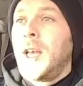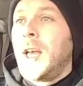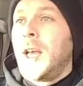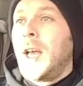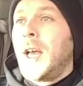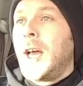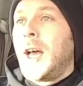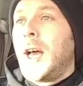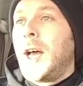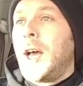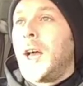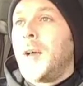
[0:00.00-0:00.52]

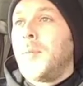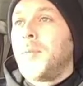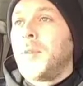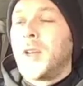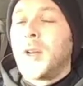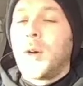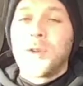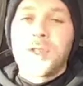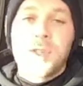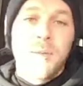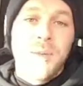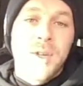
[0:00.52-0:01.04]

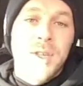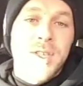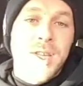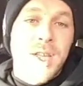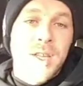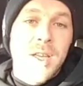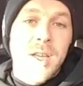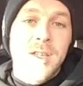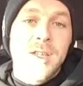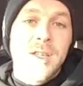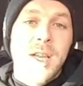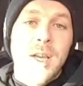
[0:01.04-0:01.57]
Somebody
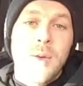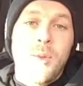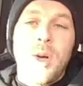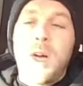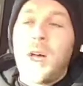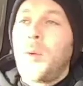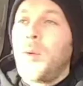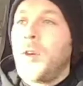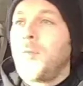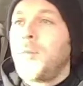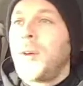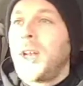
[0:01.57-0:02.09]
said yesterday,
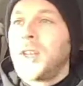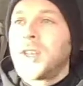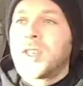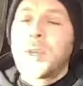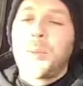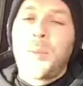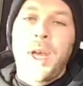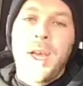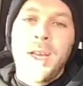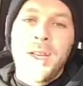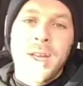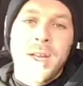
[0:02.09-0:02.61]
well, we've managed to
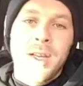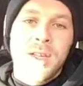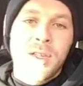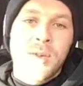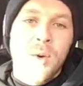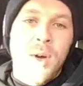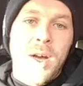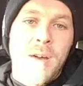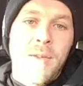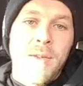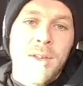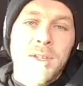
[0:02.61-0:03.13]
pay Denis
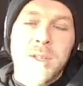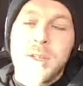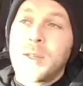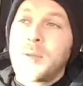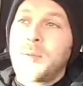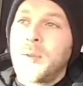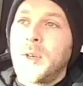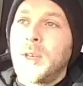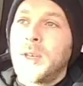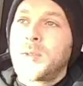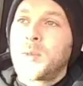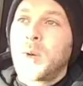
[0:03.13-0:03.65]
Suarez
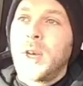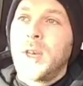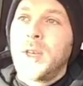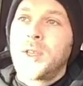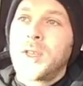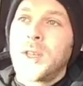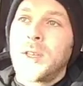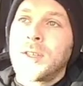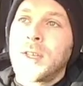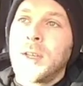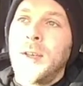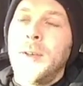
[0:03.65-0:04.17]
his
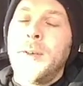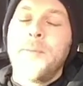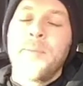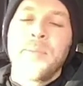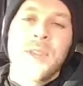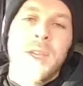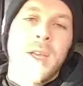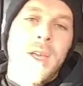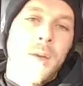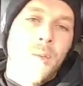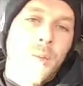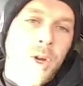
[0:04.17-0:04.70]
wages.
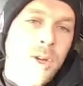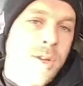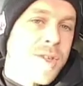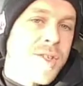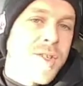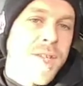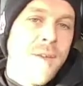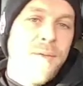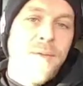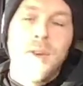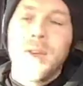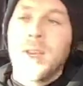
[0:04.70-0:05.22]
It works
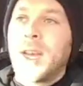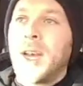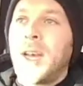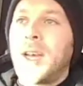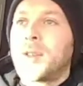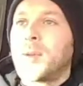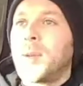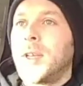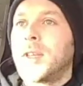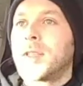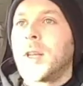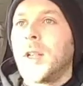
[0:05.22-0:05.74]
different,
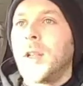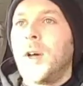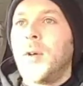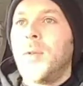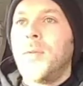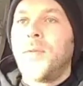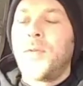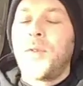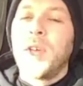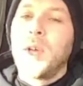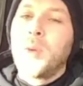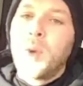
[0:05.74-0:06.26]
guys, when it's a
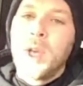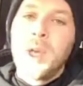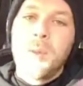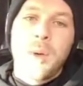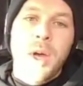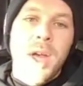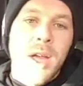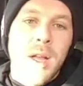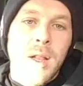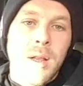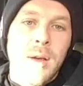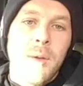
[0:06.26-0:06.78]
loan fee. We
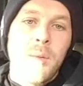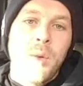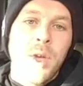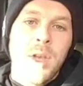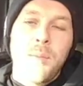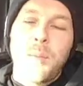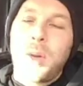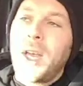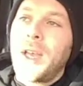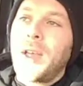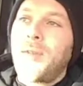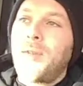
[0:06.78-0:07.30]
pay
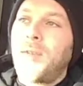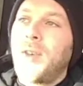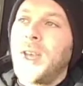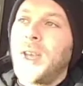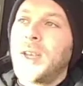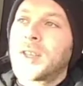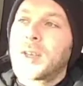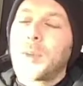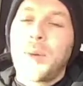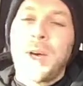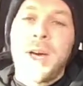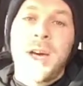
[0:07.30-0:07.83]
a fee
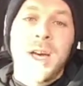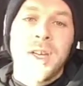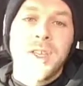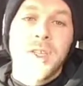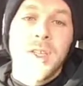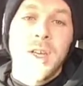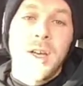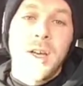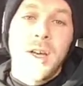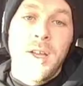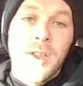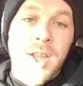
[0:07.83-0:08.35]
to
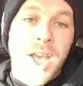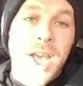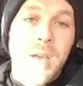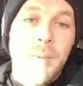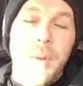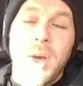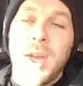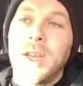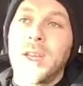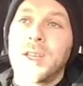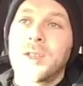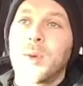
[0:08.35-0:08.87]
Barca and they
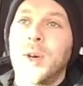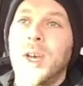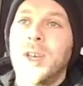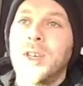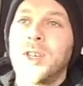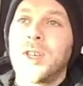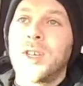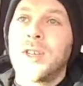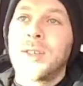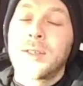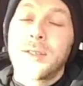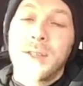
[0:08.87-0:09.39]
pay his
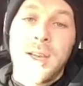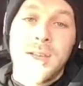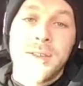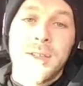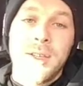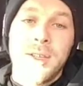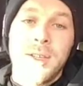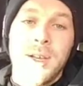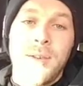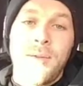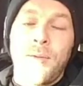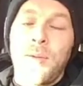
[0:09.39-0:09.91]
wages. That's the
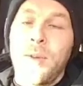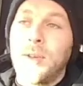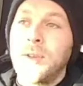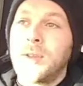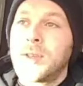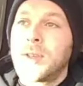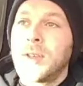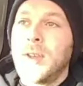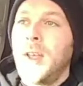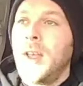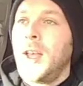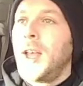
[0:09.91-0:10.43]

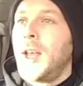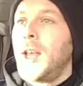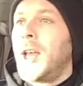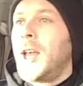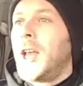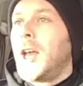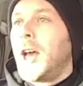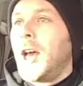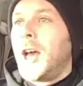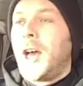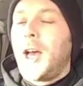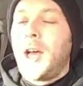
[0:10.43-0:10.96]
difference.
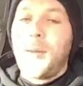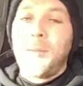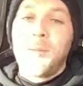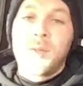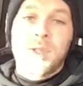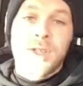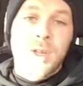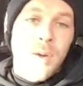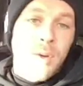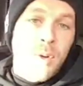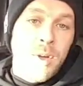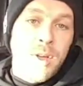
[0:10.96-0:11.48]

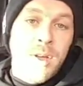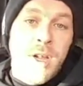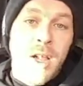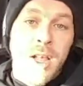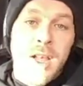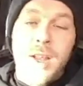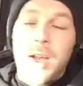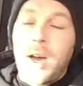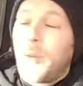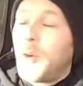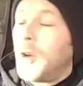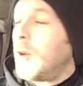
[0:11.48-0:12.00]
So
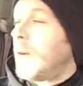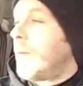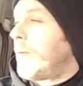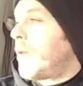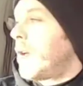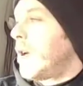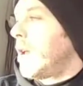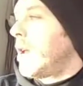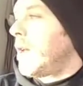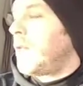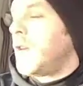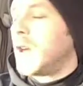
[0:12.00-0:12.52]
clear that one up
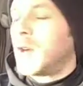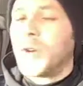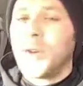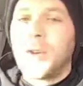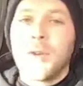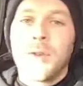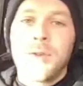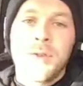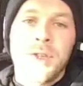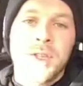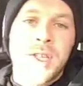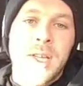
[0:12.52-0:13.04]
for you if you couldn't
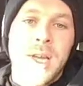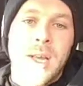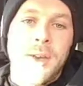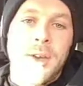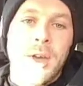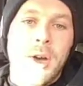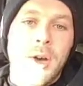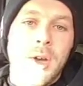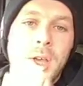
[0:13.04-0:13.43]
understand it or